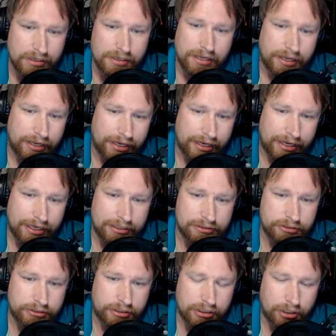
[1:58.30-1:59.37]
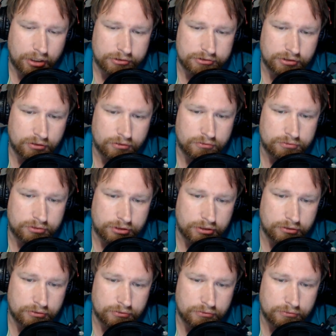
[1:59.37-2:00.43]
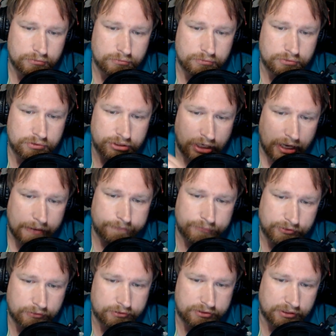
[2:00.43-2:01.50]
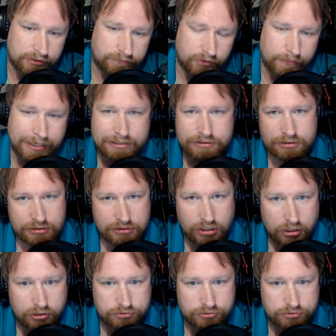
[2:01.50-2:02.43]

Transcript: And you can also do job search information is also